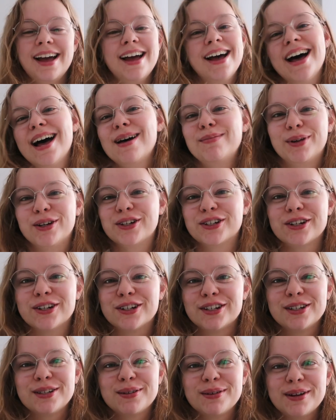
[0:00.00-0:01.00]
I'm not sure,
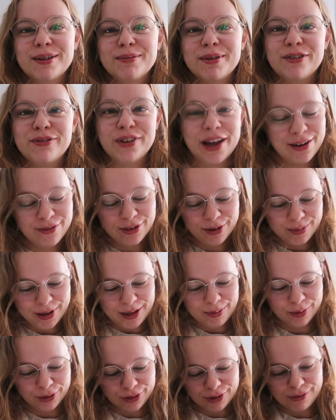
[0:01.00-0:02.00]
she's one of my favorite
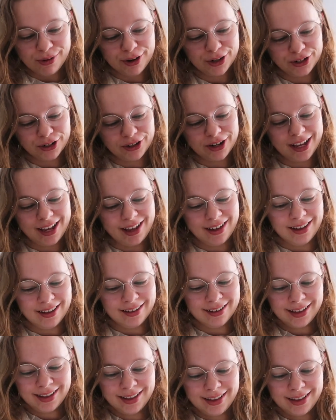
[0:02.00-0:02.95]
people to watch on here.